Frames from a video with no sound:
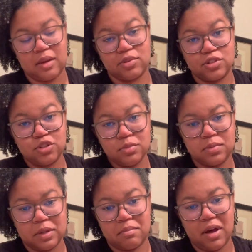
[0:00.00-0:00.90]

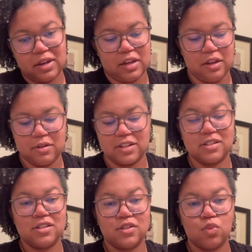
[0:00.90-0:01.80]
presumably money, because
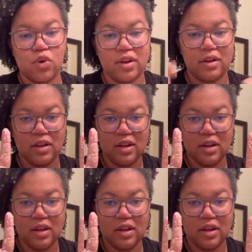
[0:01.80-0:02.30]
this is one